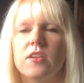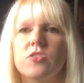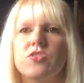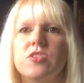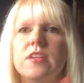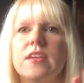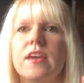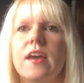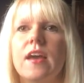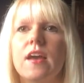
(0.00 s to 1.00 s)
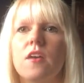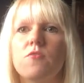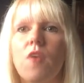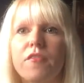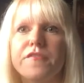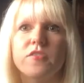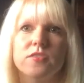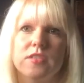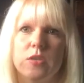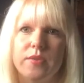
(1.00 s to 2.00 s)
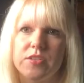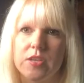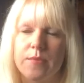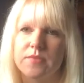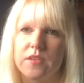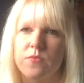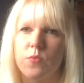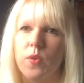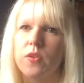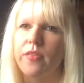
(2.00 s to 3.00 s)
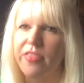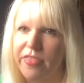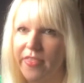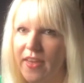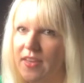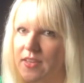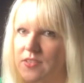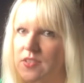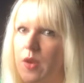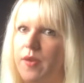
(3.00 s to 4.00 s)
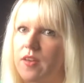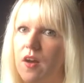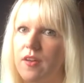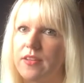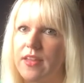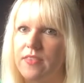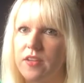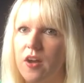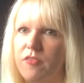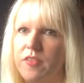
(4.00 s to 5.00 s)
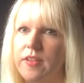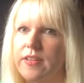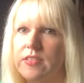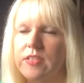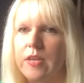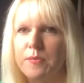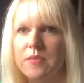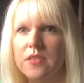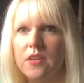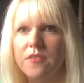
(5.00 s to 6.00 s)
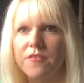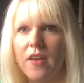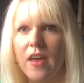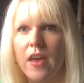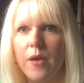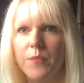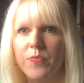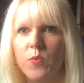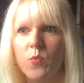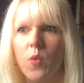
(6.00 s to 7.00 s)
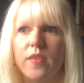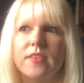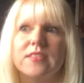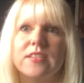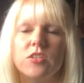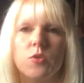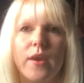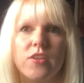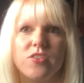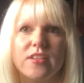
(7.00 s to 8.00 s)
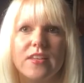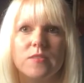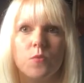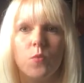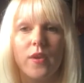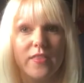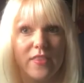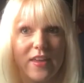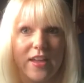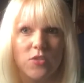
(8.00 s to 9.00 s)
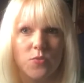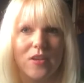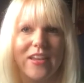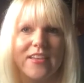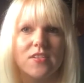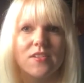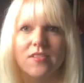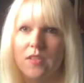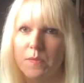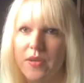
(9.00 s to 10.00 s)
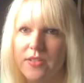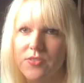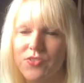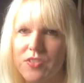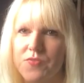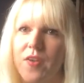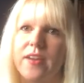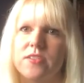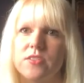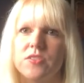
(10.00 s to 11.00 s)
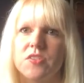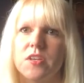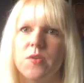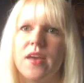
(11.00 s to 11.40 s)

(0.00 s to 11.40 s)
she wrong-foots you in terms of what you think is going on in the novel, in terms of what the situation is with the actual letters and the person she's writing to.